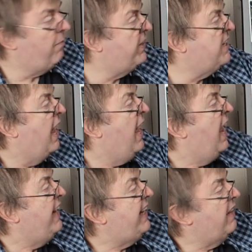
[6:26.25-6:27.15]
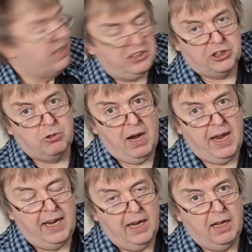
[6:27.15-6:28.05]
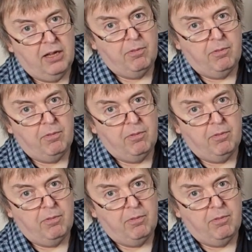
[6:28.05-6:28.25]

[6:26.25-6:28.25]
And yeah, that's great.